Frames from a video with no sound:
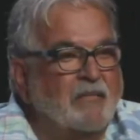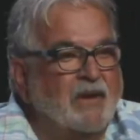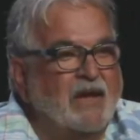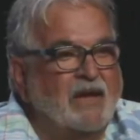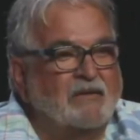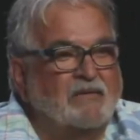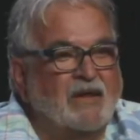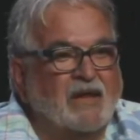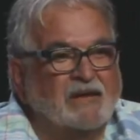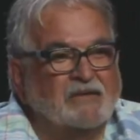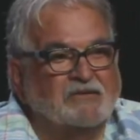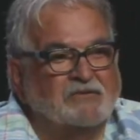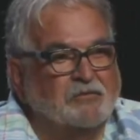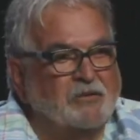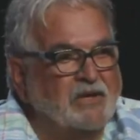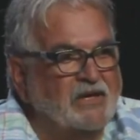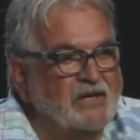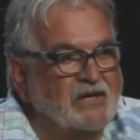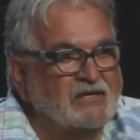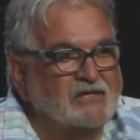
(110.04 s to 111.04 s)
man, that's
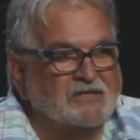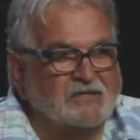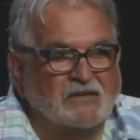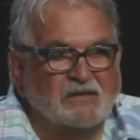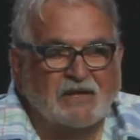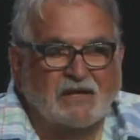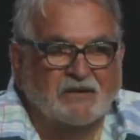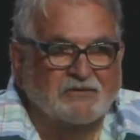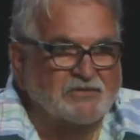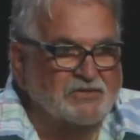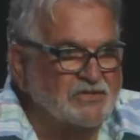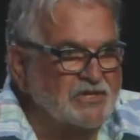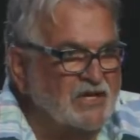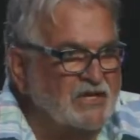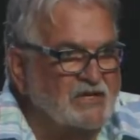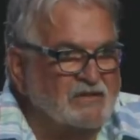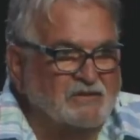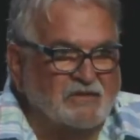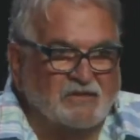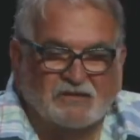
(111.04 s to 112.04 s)
because she loves
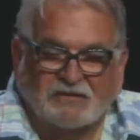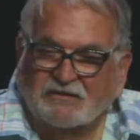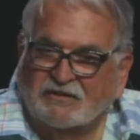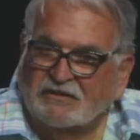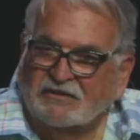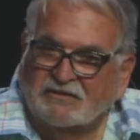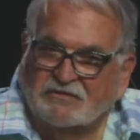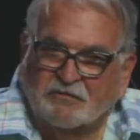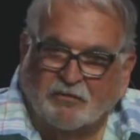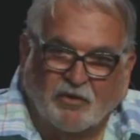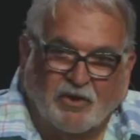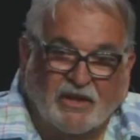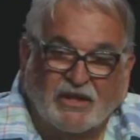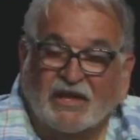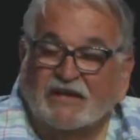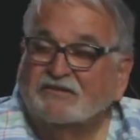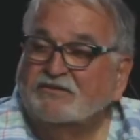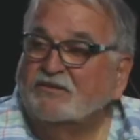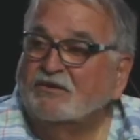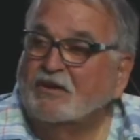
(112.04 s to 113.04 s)
Jesus, because boy,
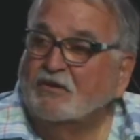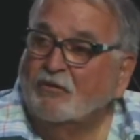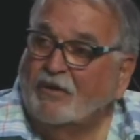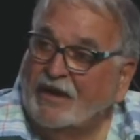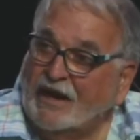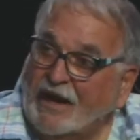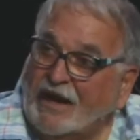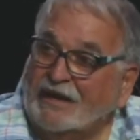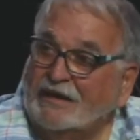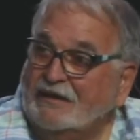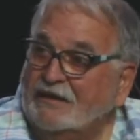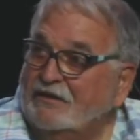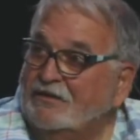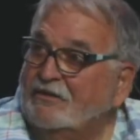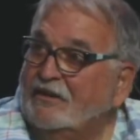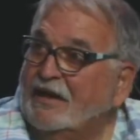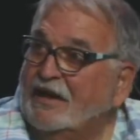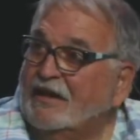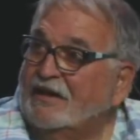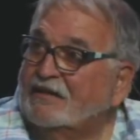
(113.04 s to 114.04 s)
that's the only way I'd
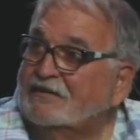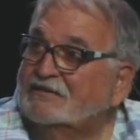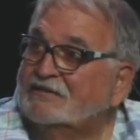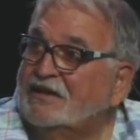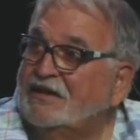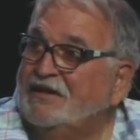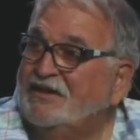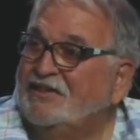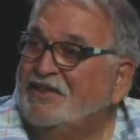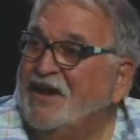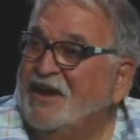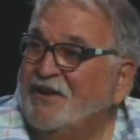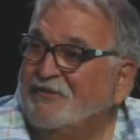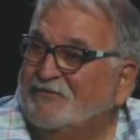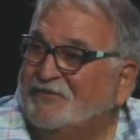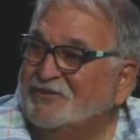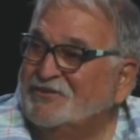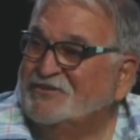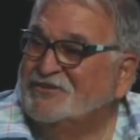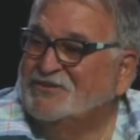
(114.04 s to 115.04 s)
do that, I'll tell you that
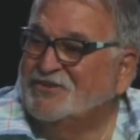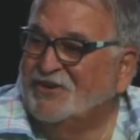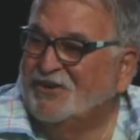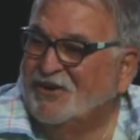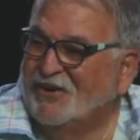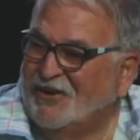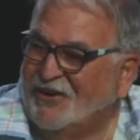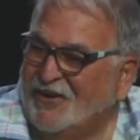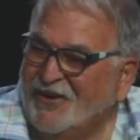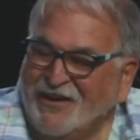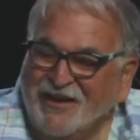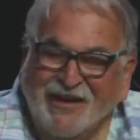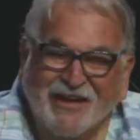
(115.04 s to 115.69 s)
for sure.